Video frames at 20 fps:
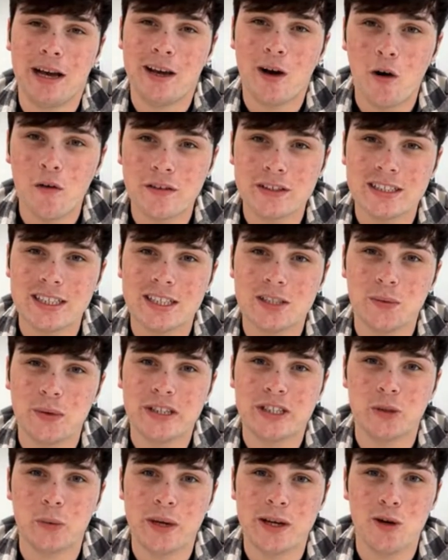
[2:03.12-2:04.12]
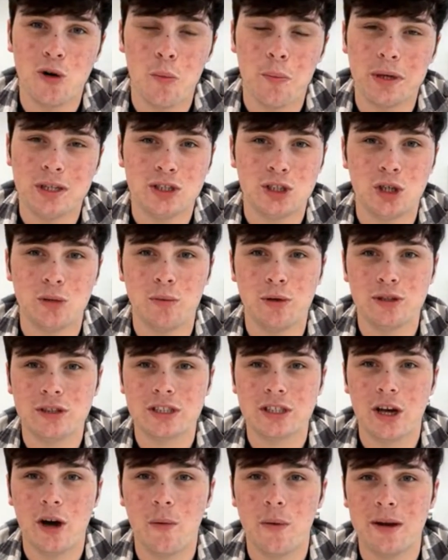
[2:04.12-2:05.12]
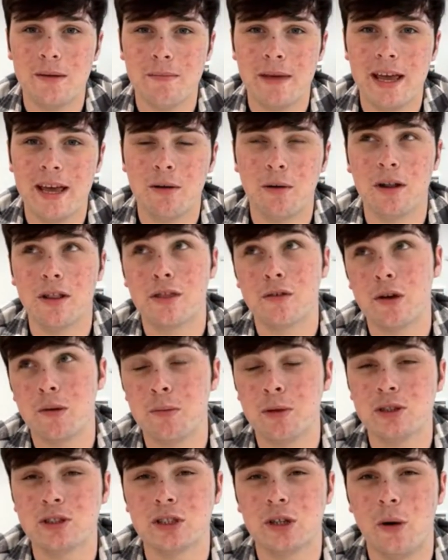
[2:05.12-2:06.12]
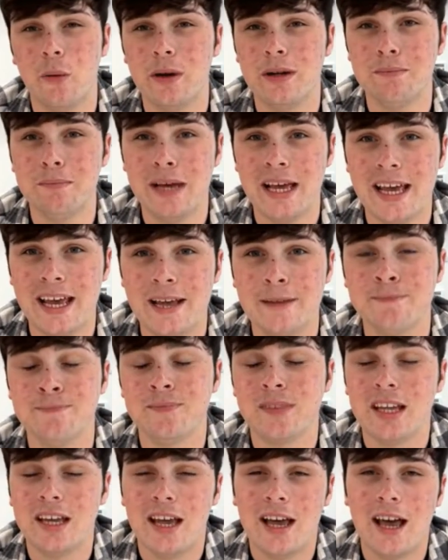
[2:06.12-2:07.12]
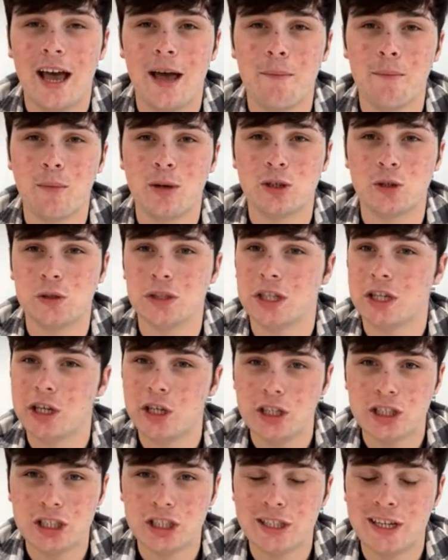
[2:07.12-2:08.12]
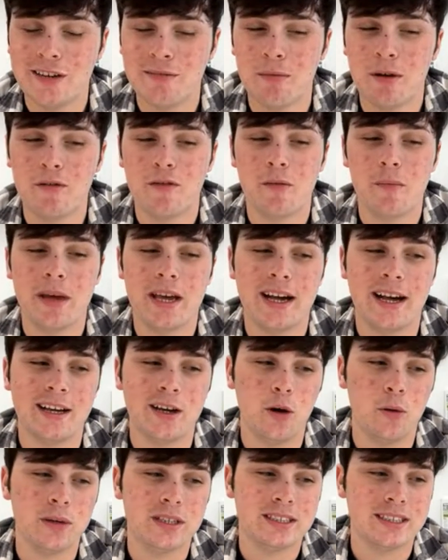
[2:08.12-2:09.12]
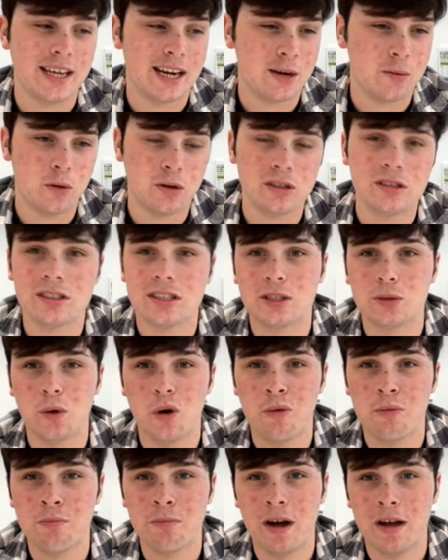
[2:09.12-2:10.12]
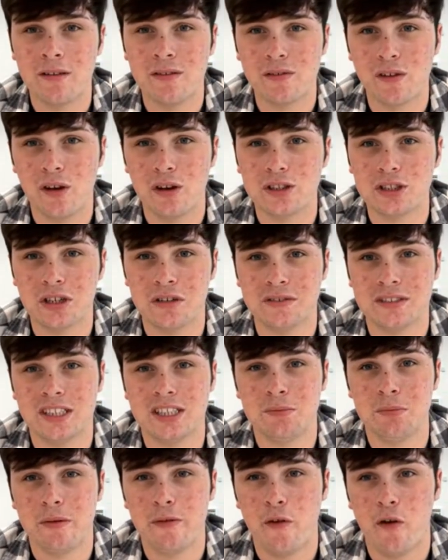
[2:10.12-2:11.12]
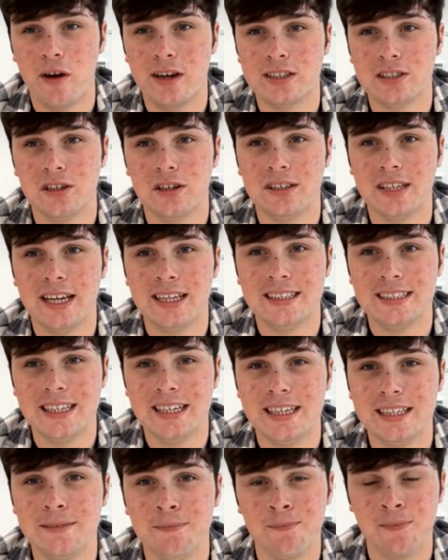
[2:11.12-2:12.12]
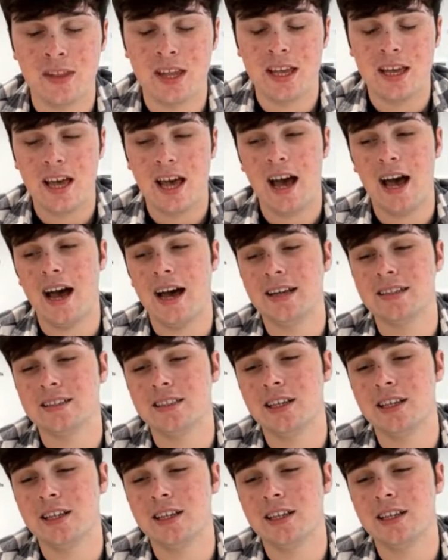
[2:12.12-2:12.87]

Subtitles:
offices, which we opened 2 months ago in May, or 3 months ago in May, which was a huge achievement for me. I always said I wanted to open my first offices before I turn 18. And